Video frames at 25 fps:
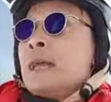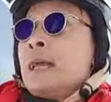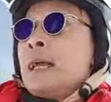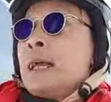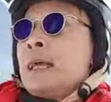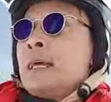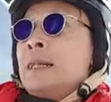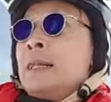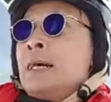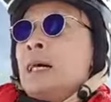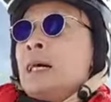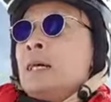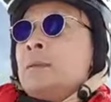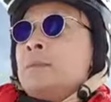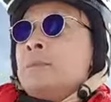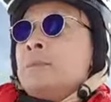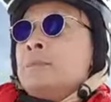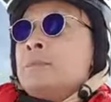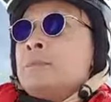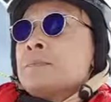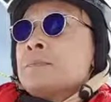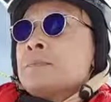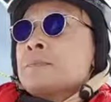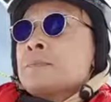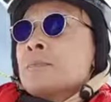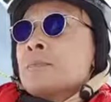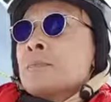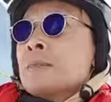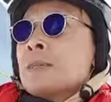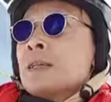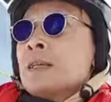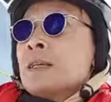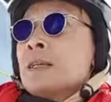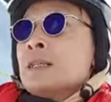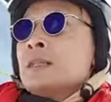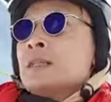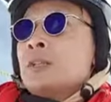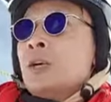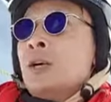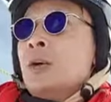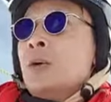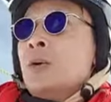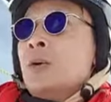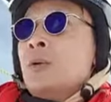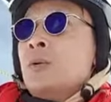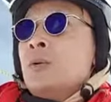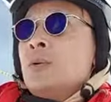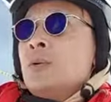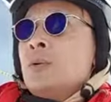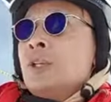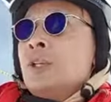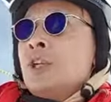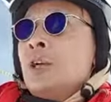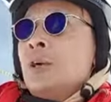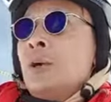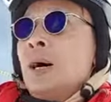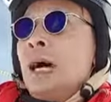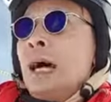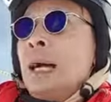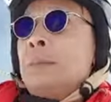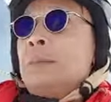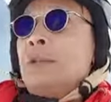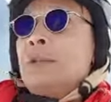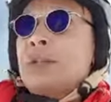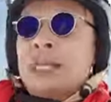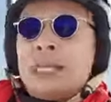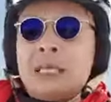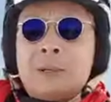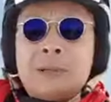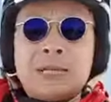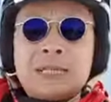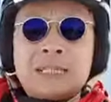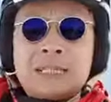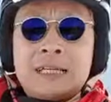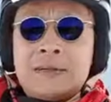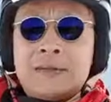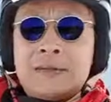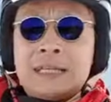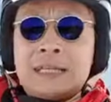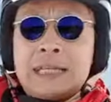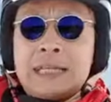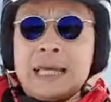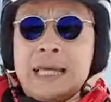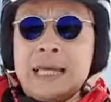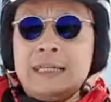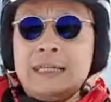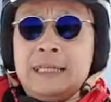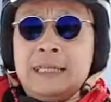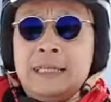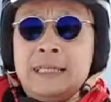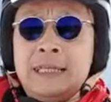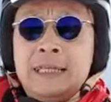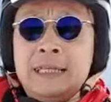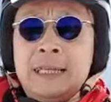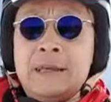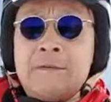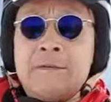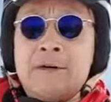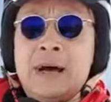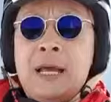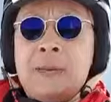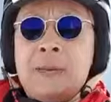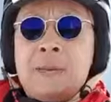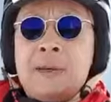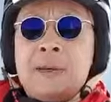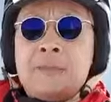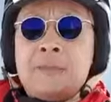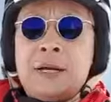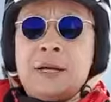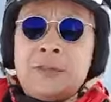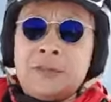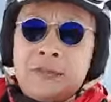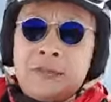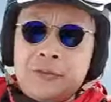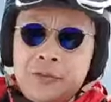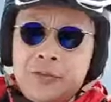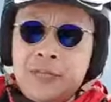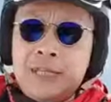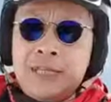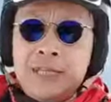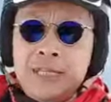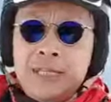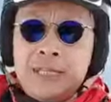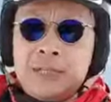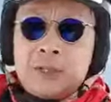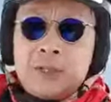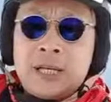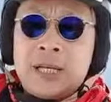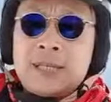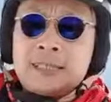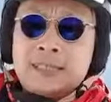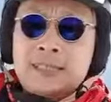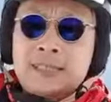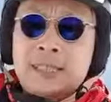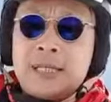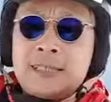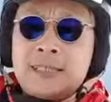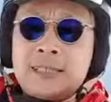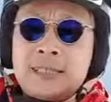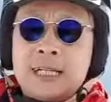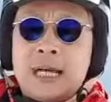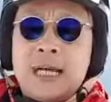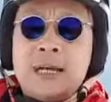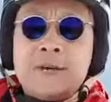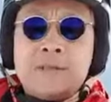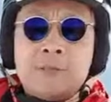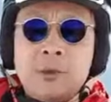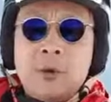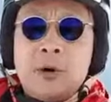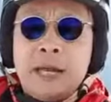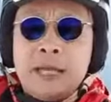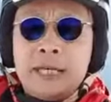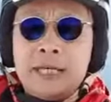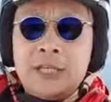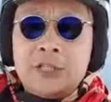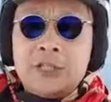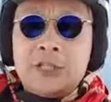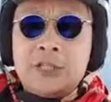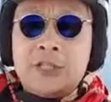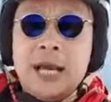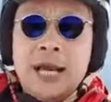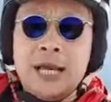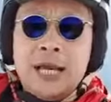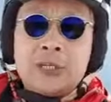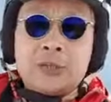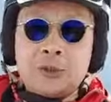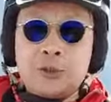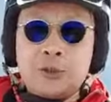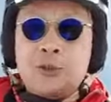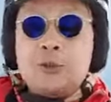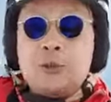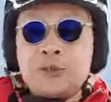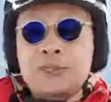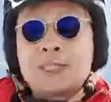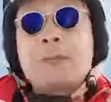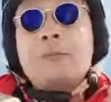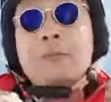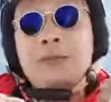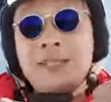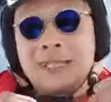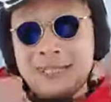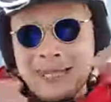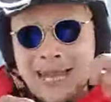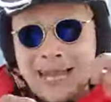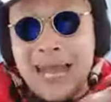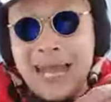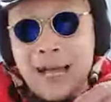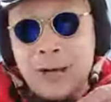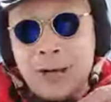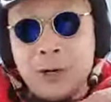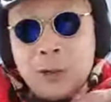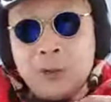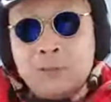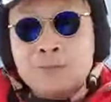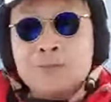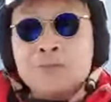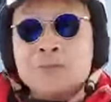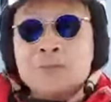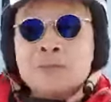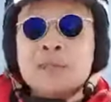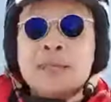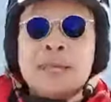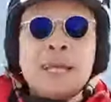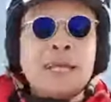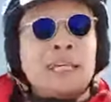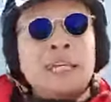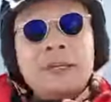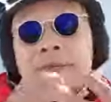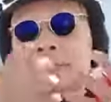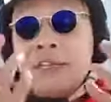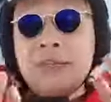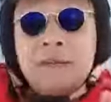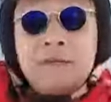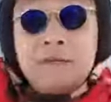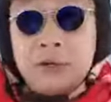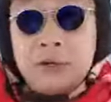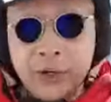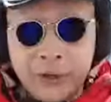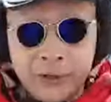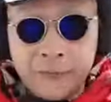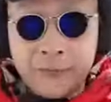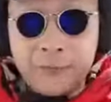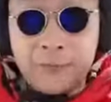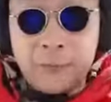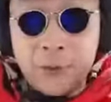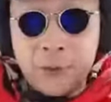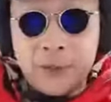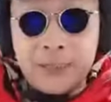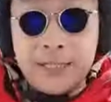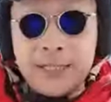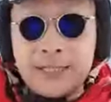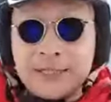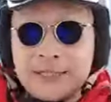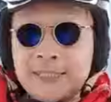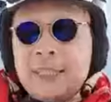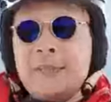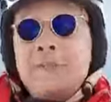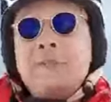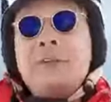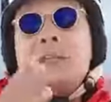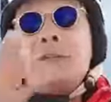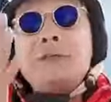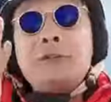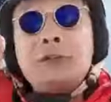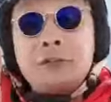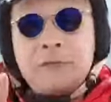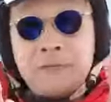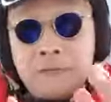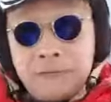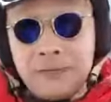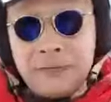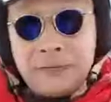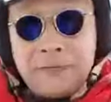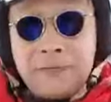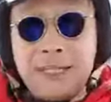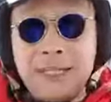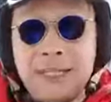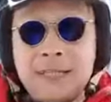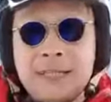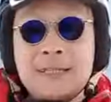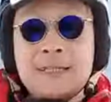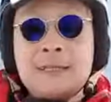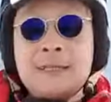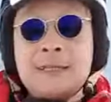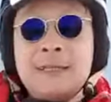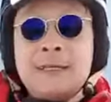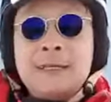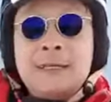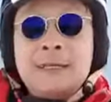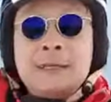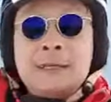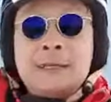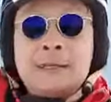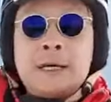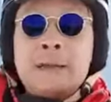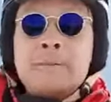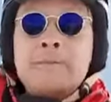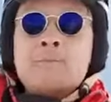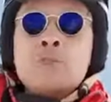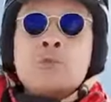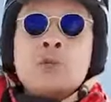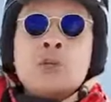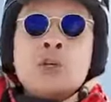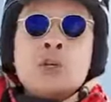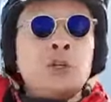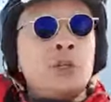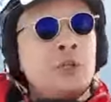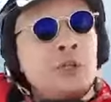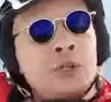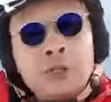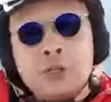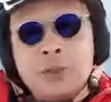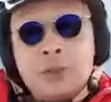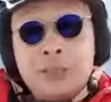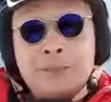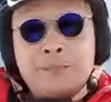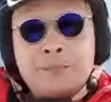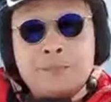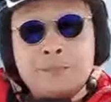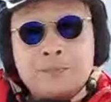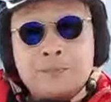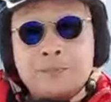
And so, I'm looking at myself and saying, if I'm at my 30s when I started, I have more energy, I should do something now. And even if you're in your 40s, even if you're 50s, right, you can do it.